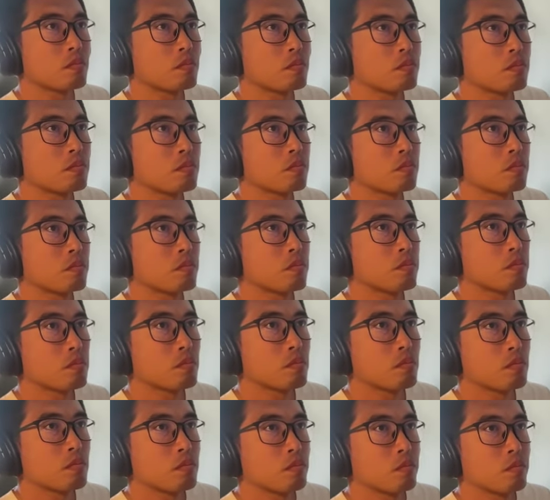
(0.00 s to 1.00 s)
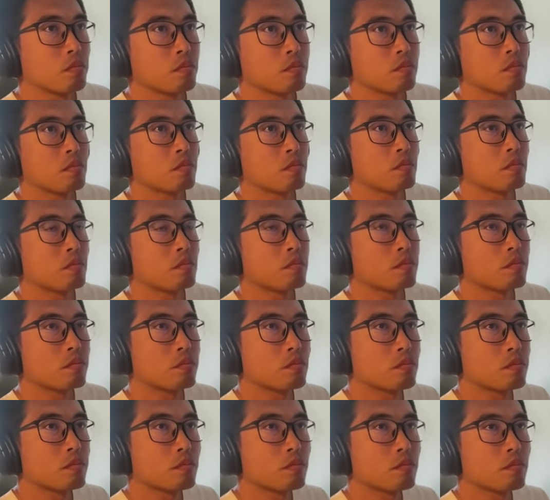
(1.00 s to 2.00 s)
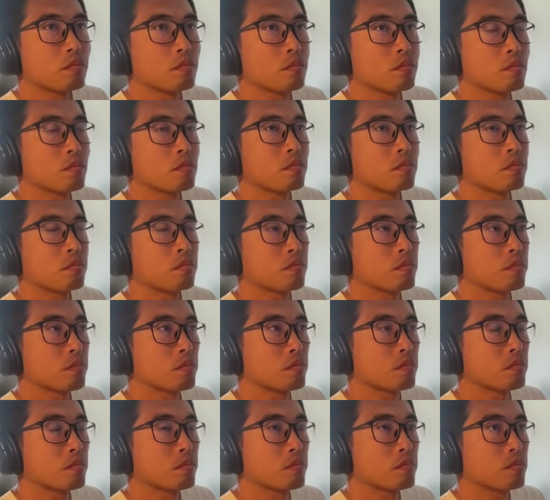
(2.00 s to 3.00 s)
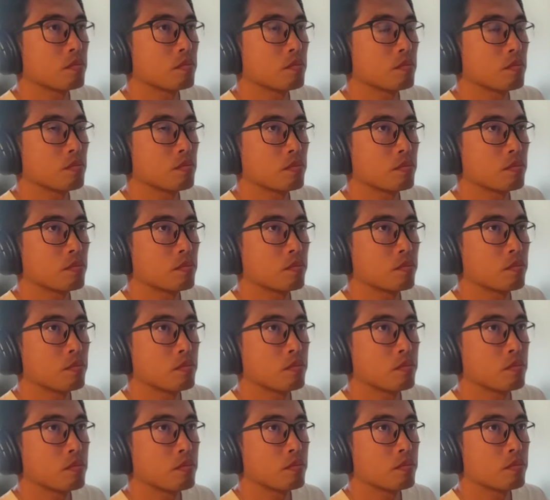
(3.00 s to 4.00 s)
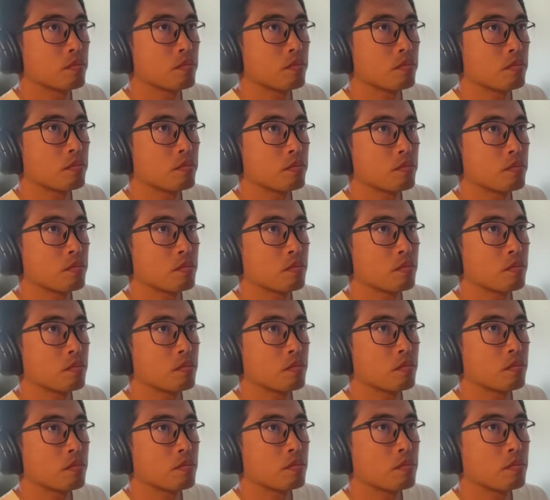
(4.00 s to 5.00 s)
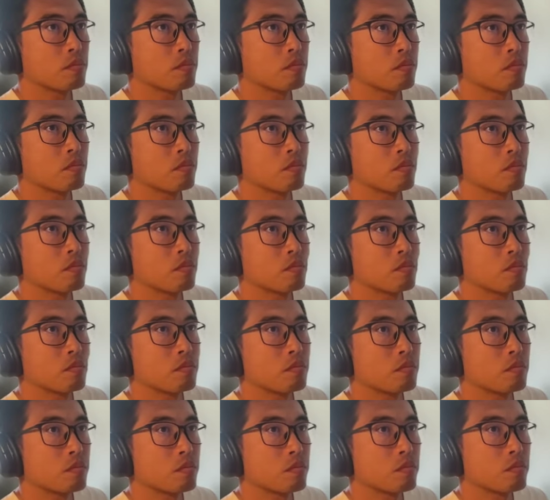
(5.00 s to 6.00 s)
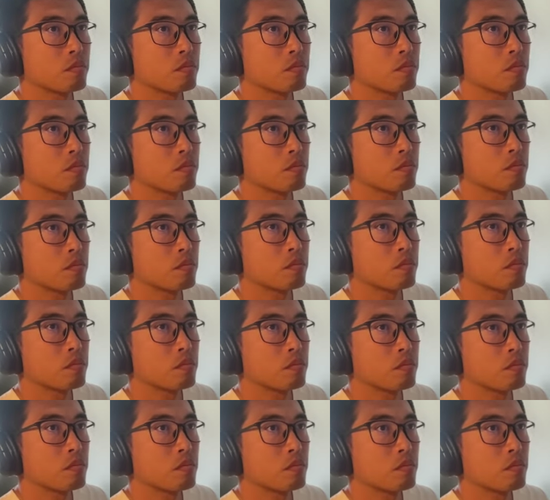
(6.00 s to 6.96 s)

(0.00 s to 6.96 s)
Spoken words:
No words are spoken by the person on screen.